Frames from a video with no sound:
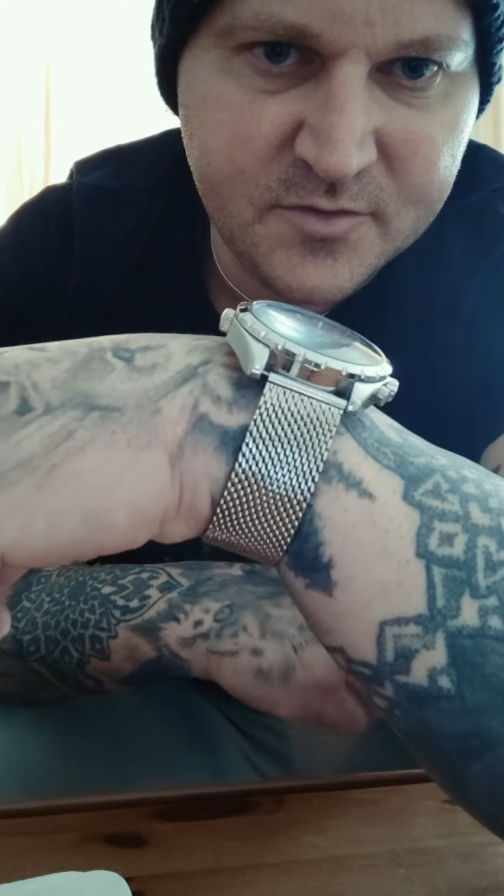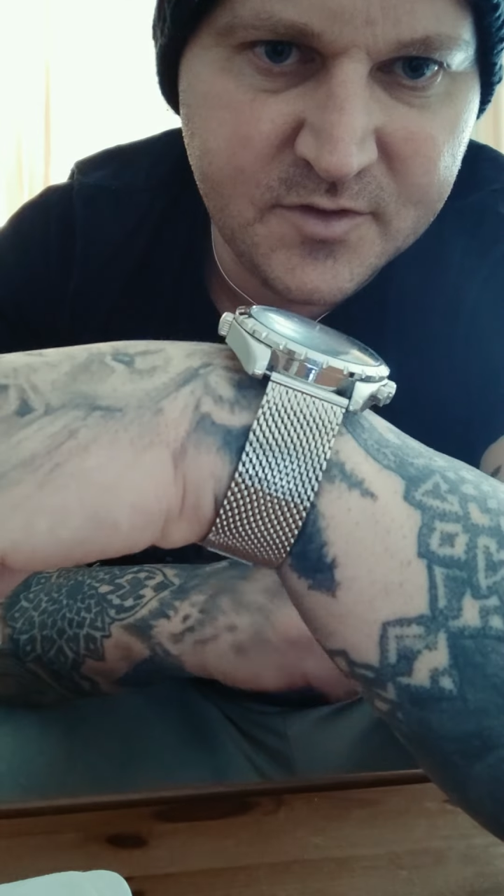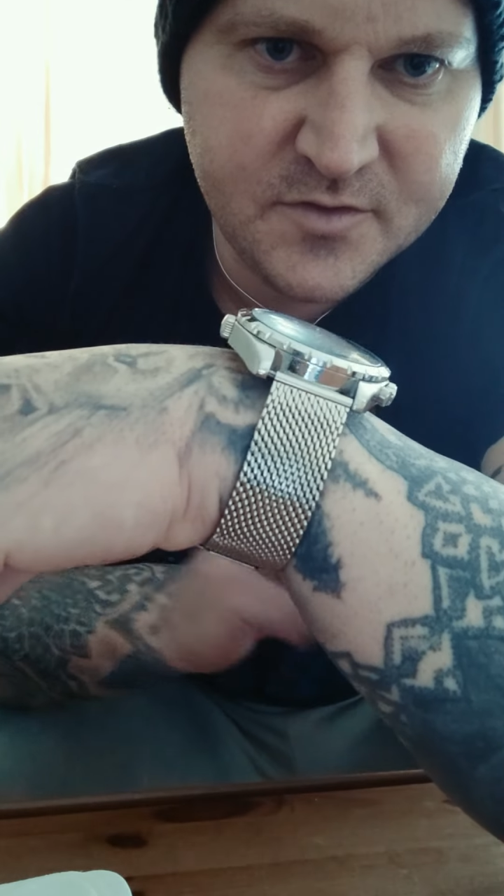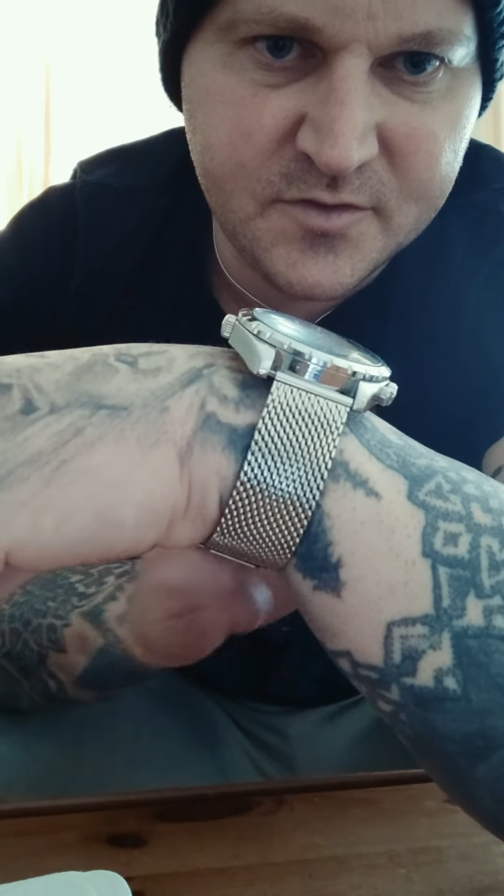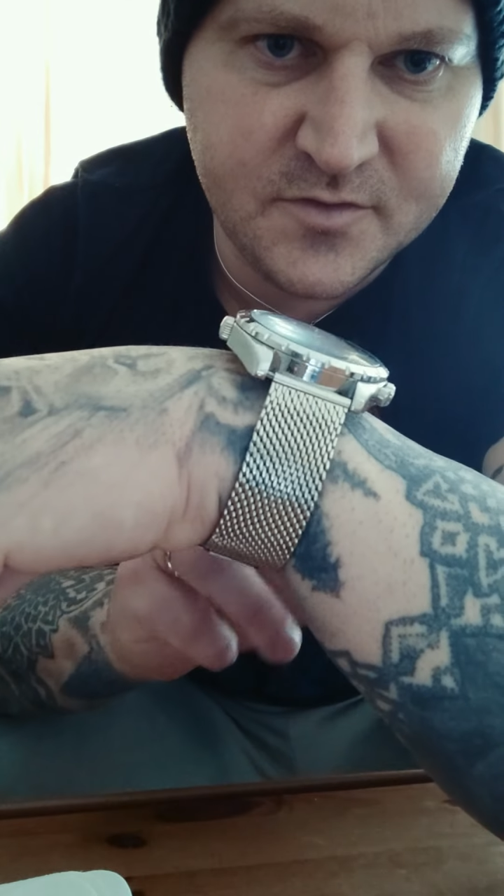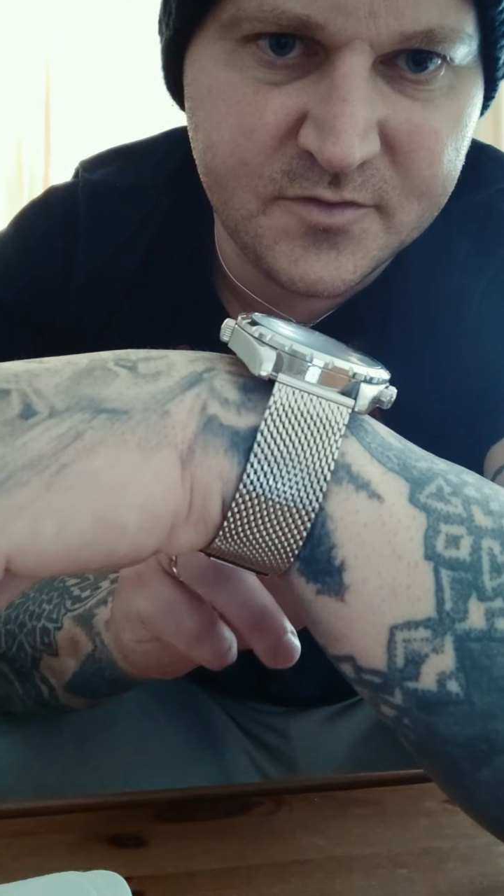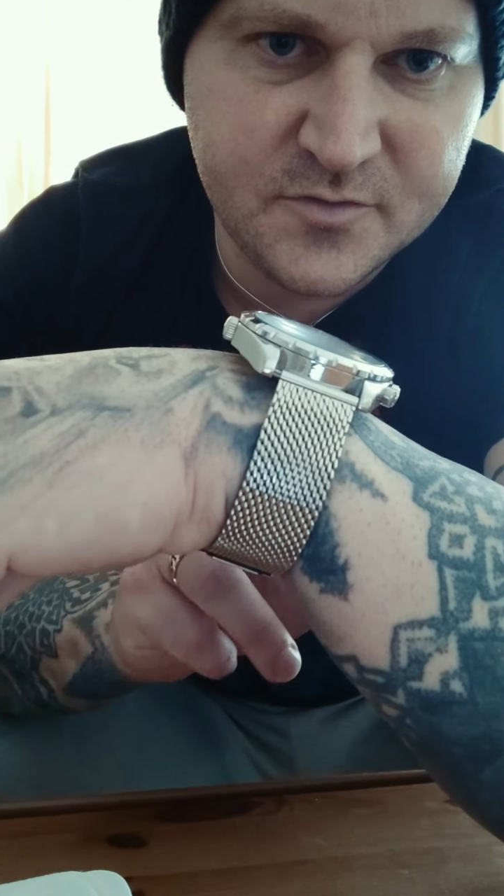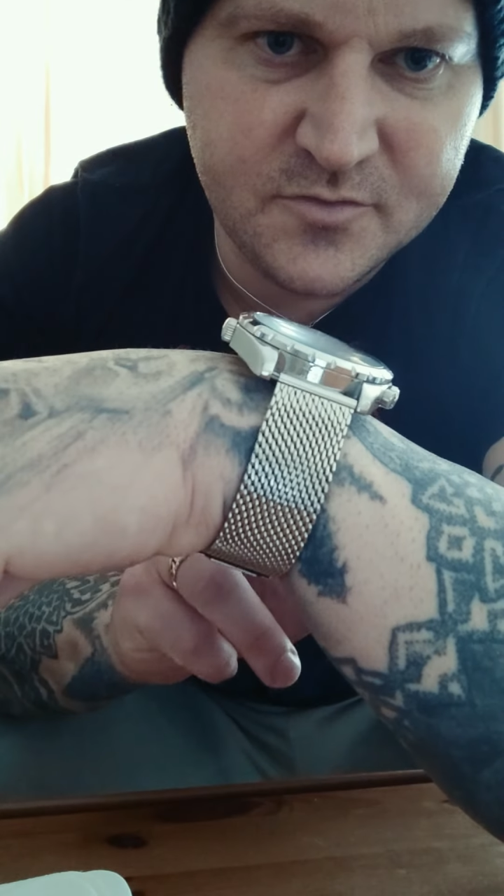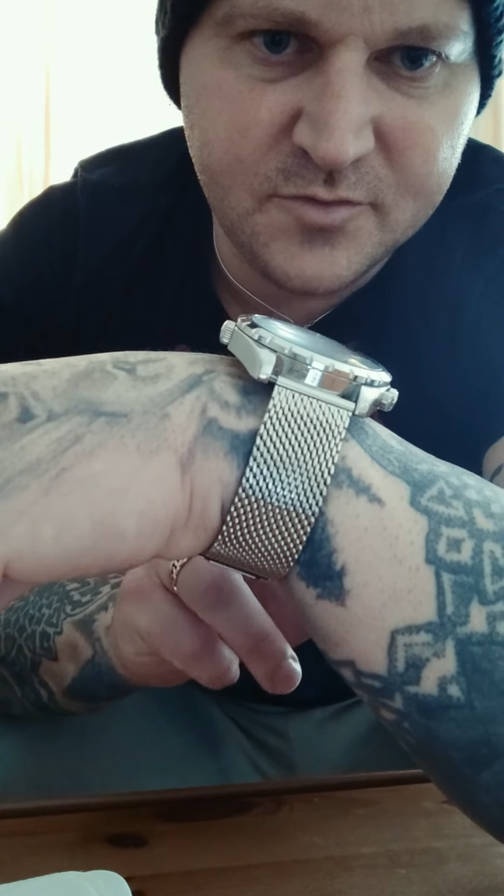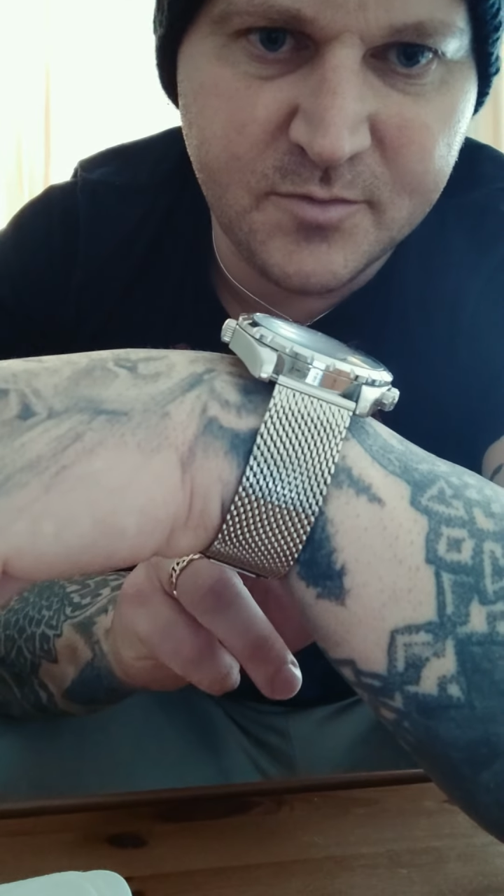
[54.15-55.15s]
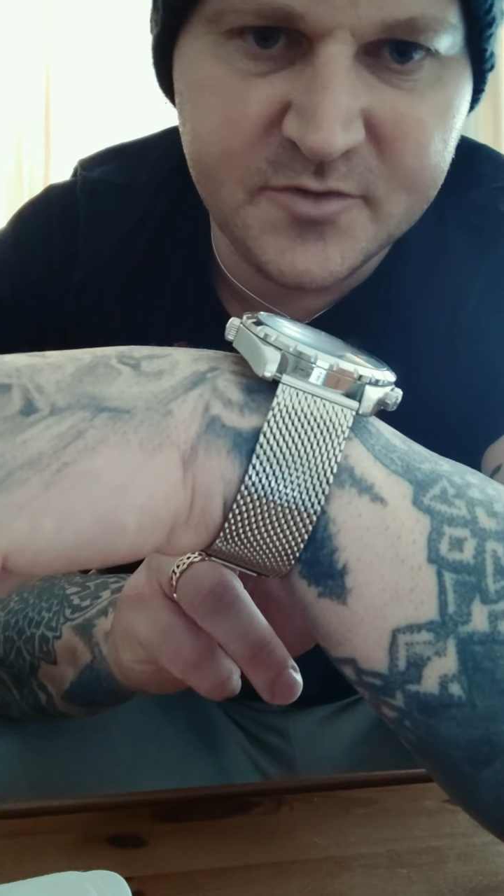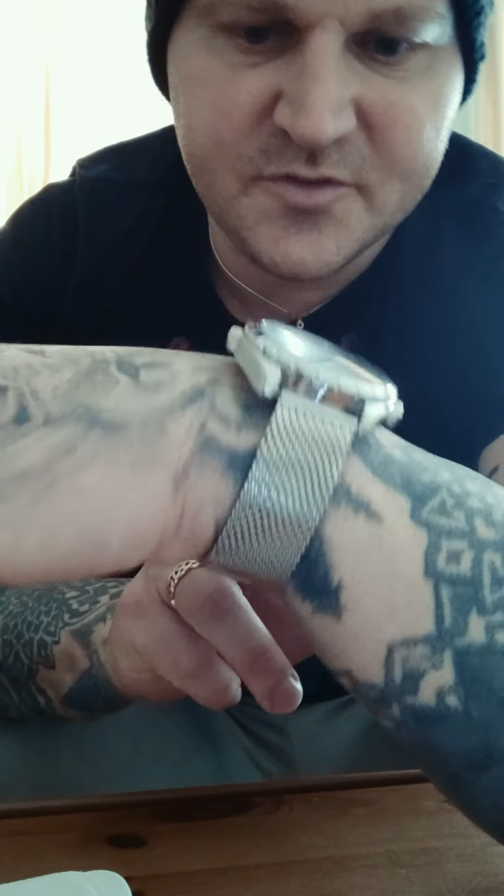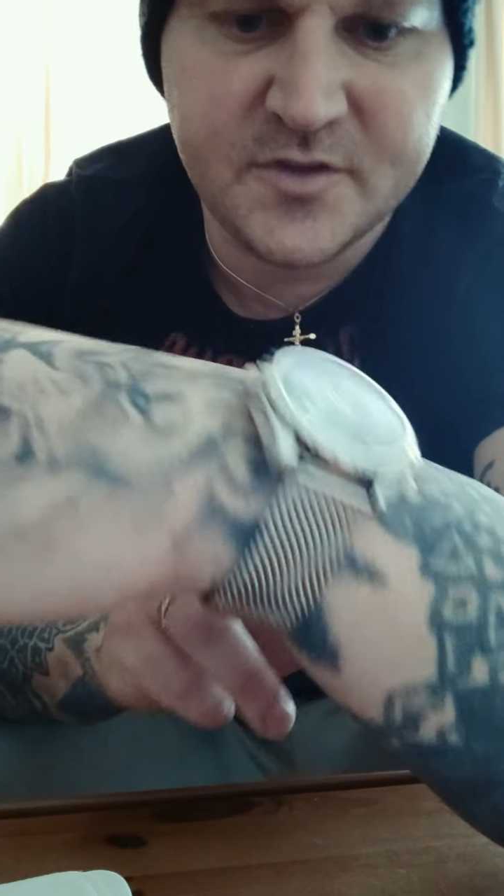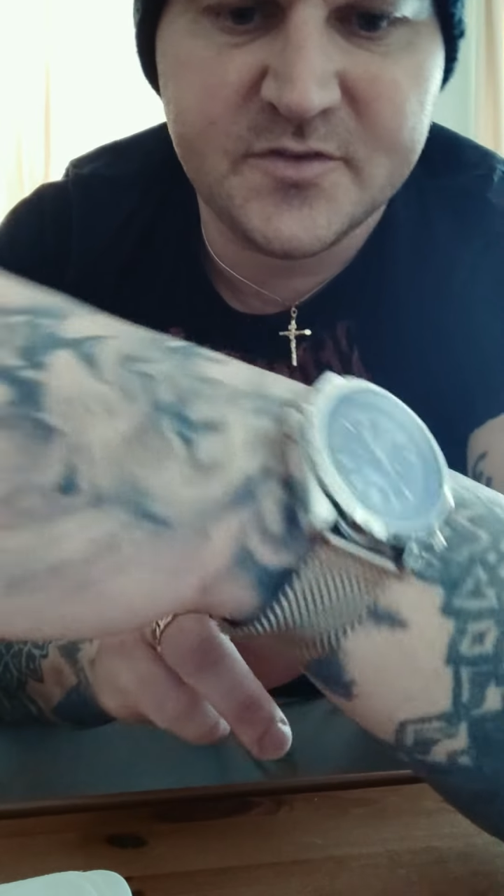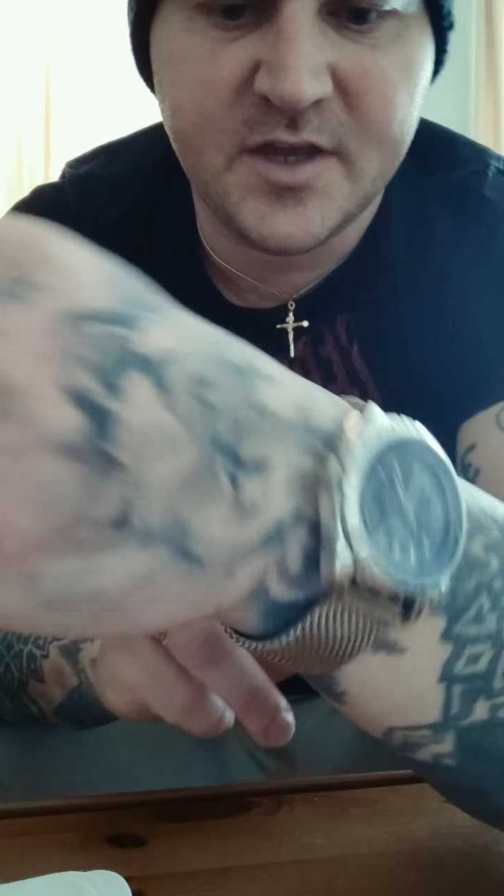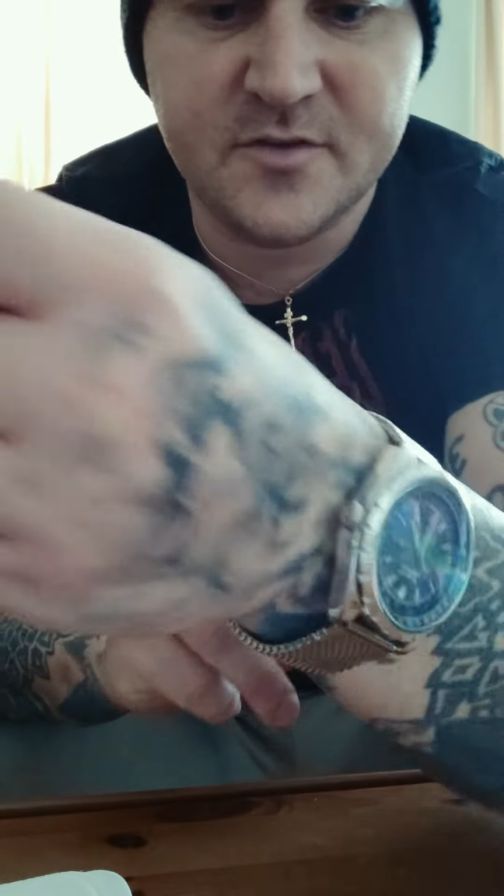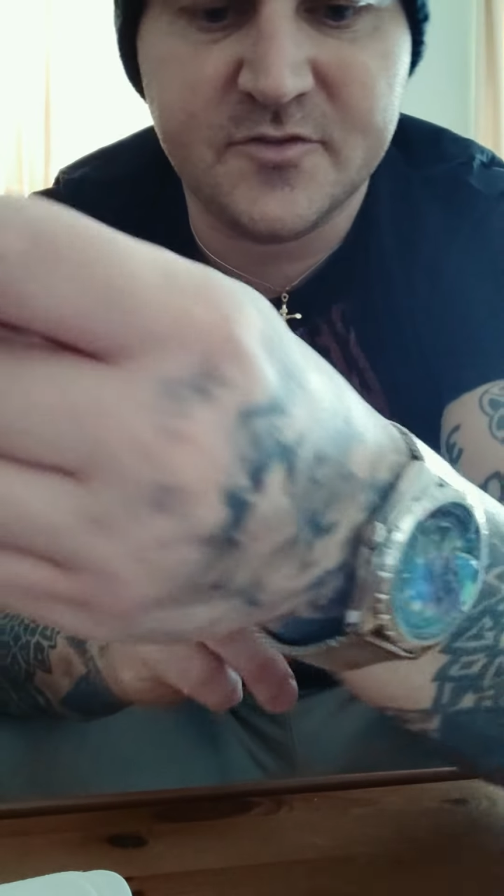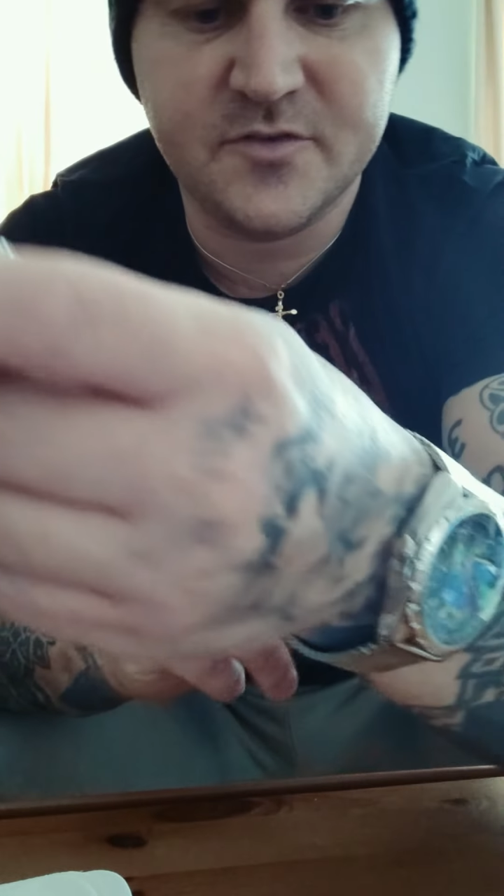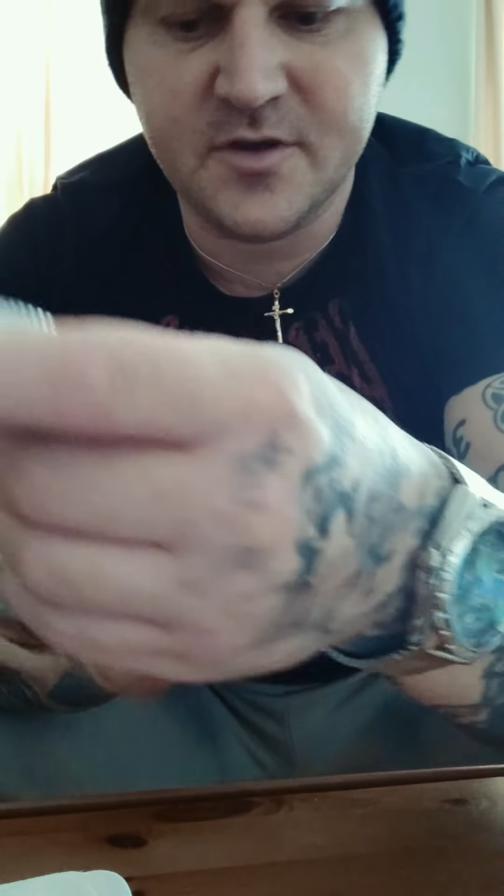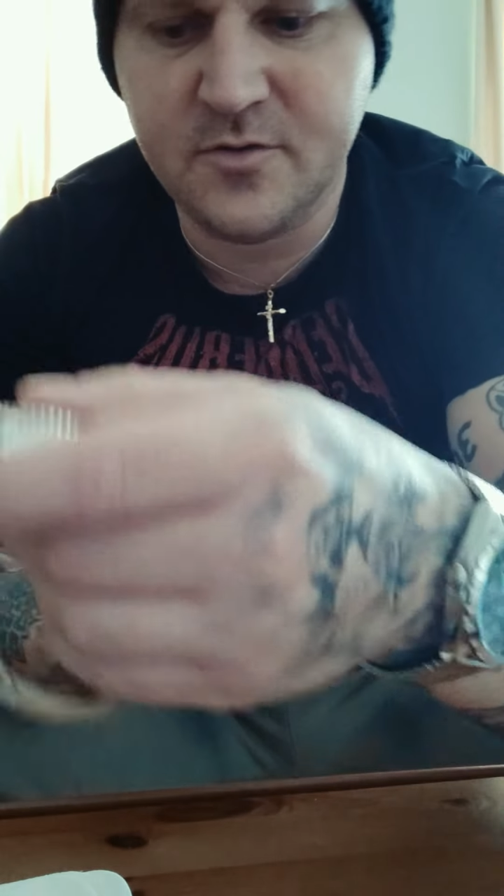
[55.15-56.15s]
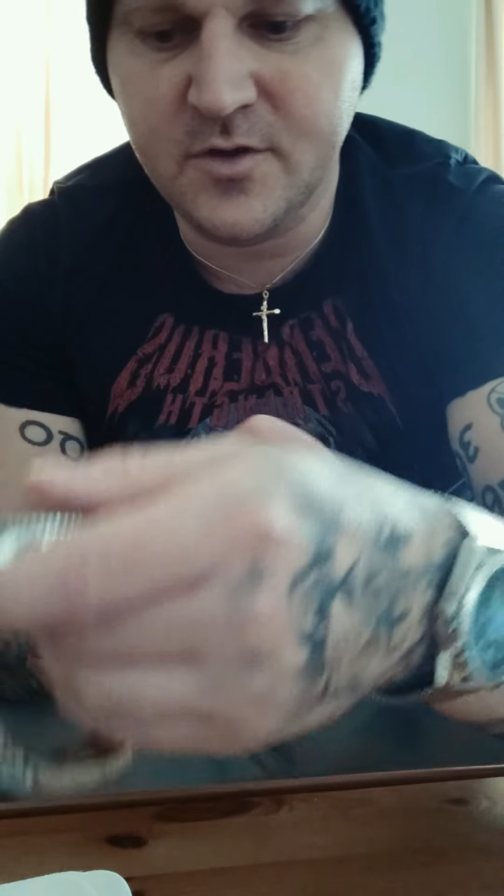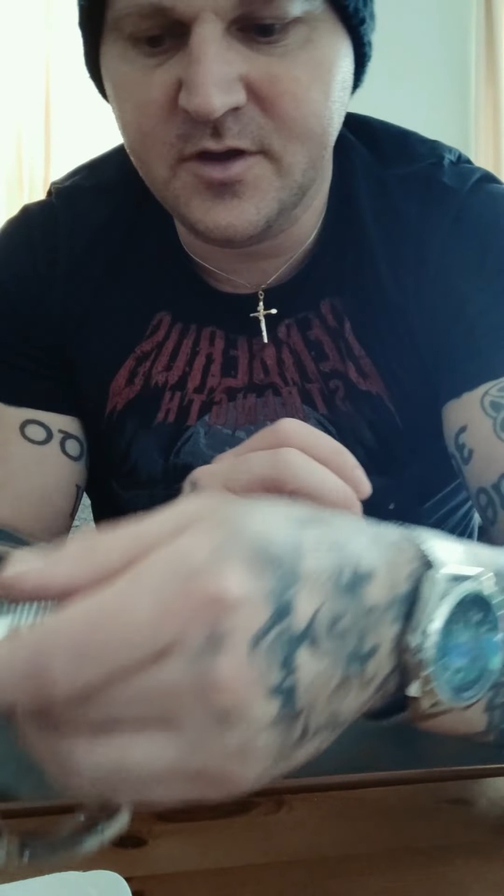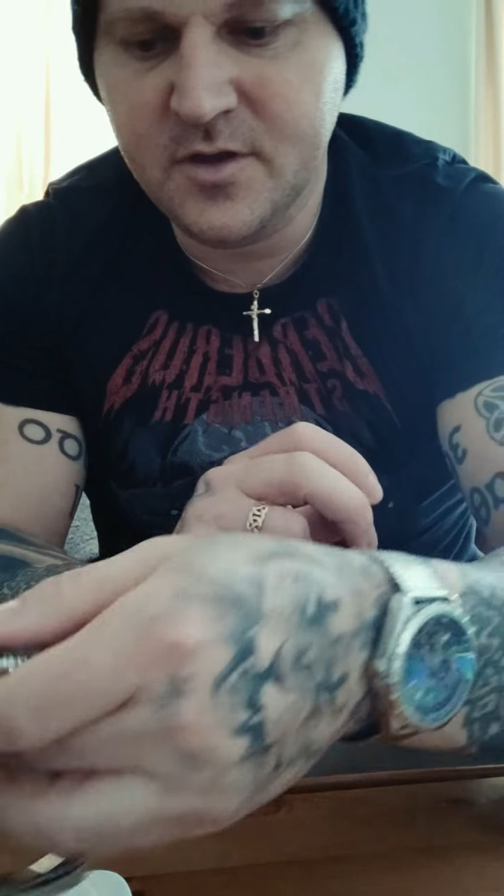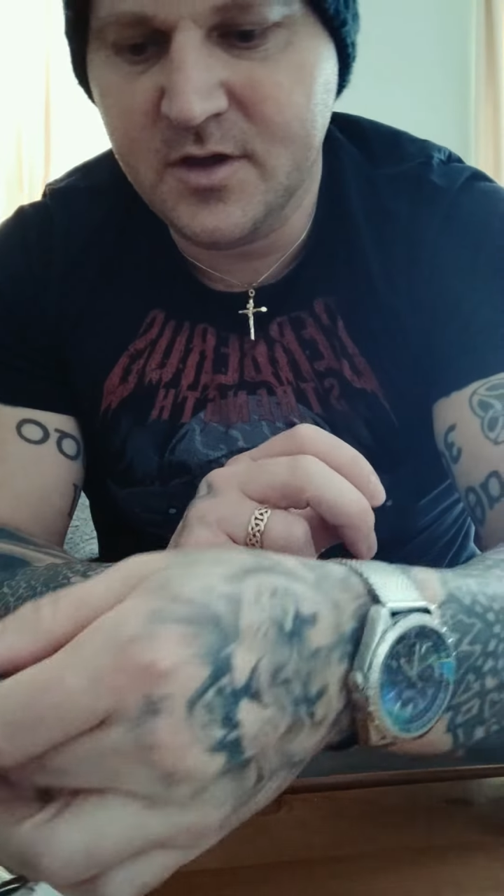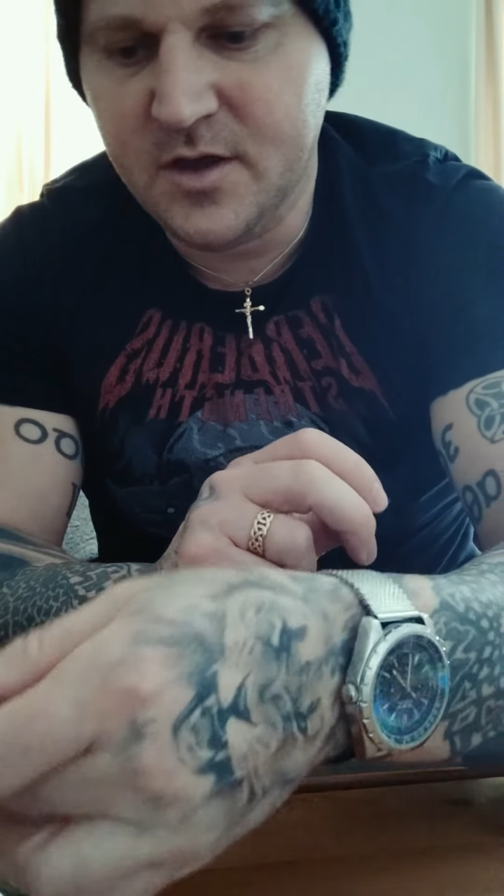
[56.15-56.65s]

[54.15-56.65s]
So this is 316 stainless steel,